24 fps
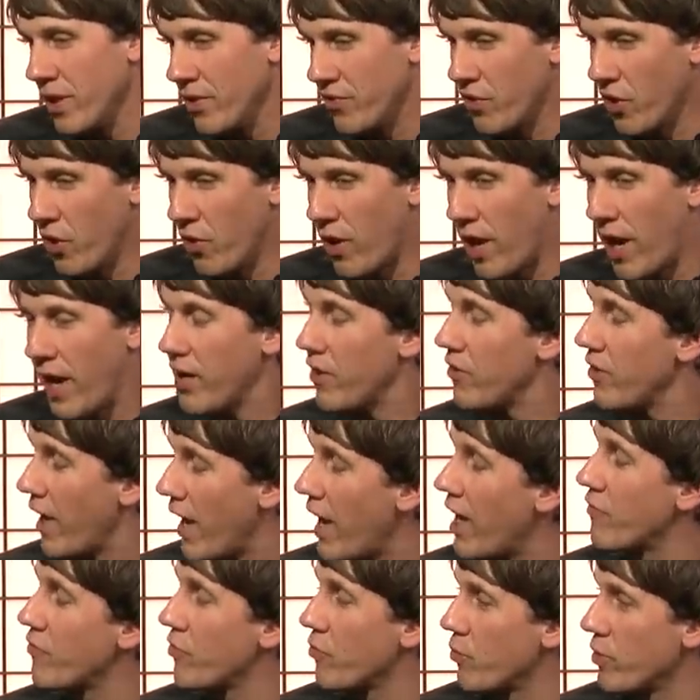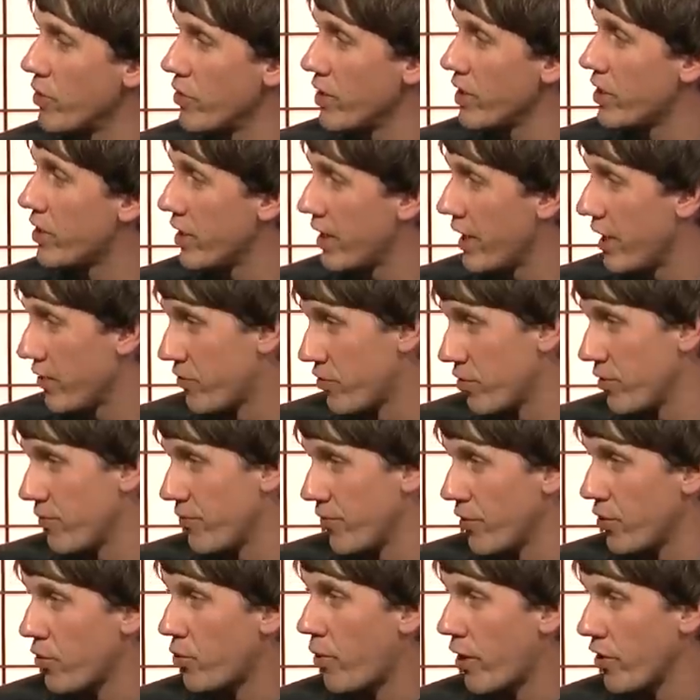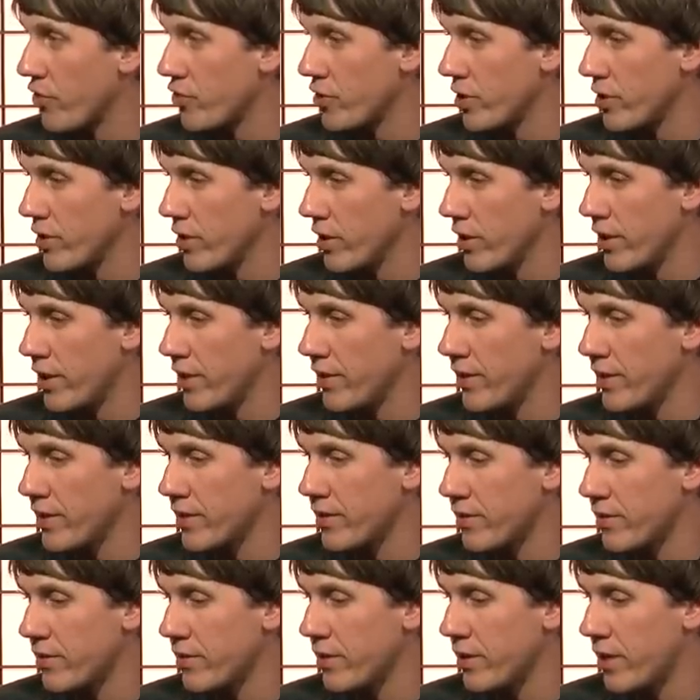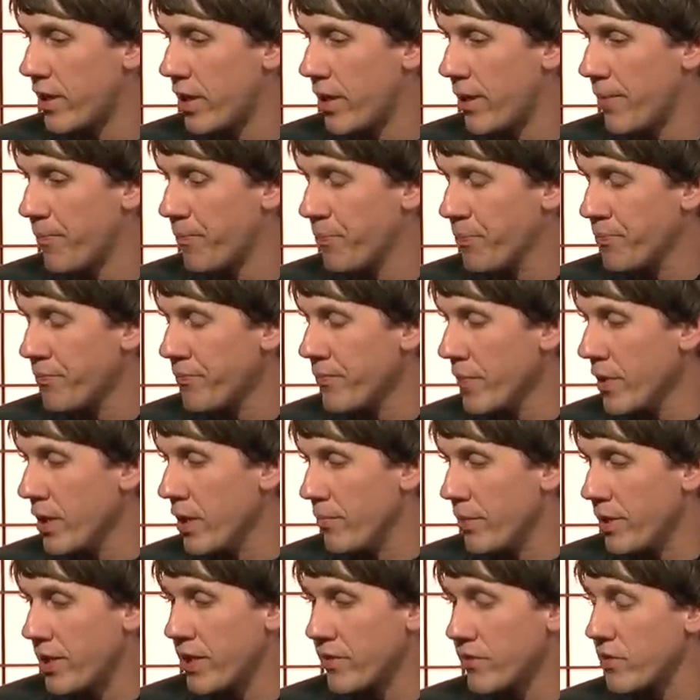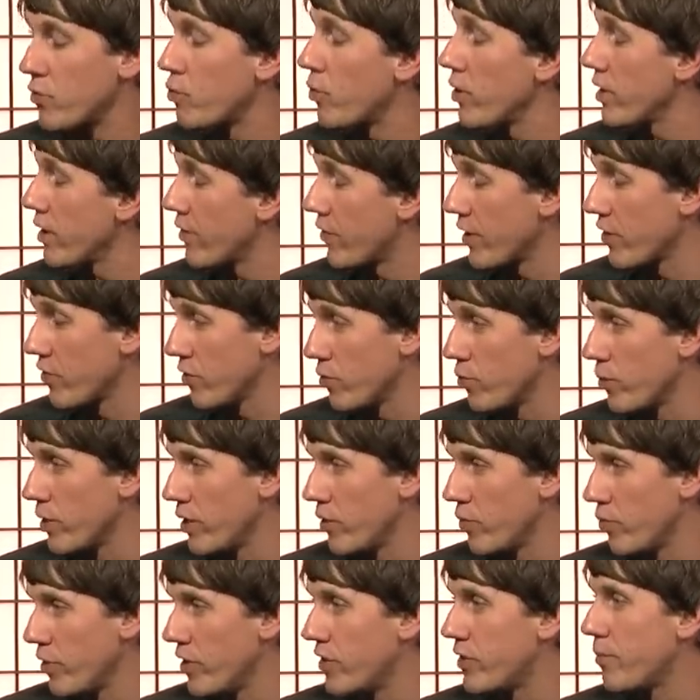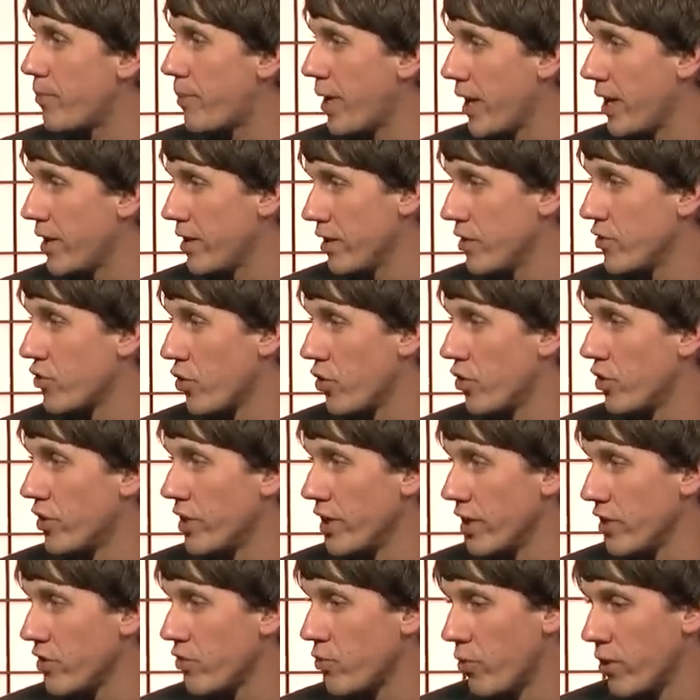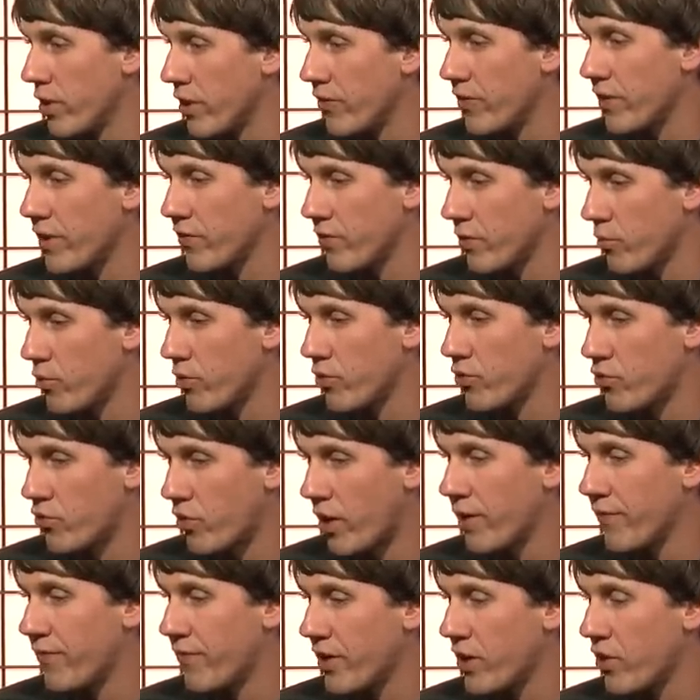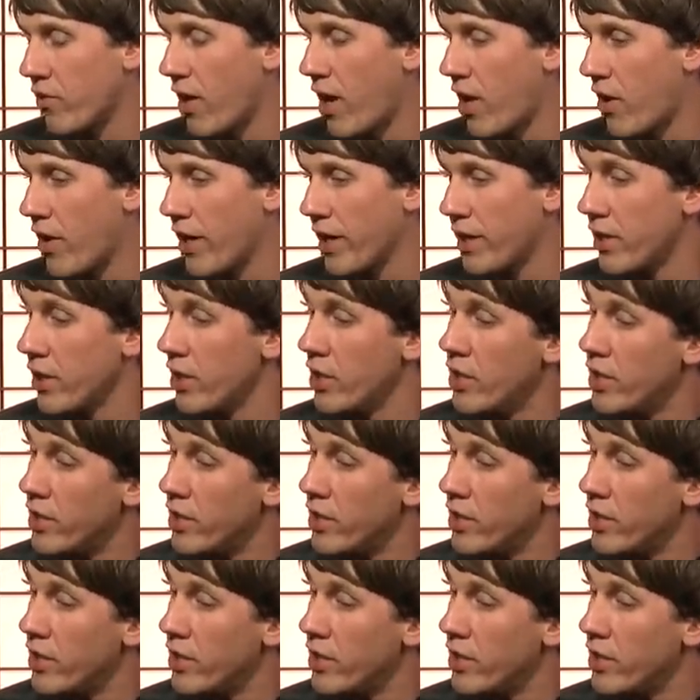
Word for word: So I don't have a really good answer for your question. And I think um, because it's one of the things that we, we debate internally. And it's one of the things that we're trying to figure out, like,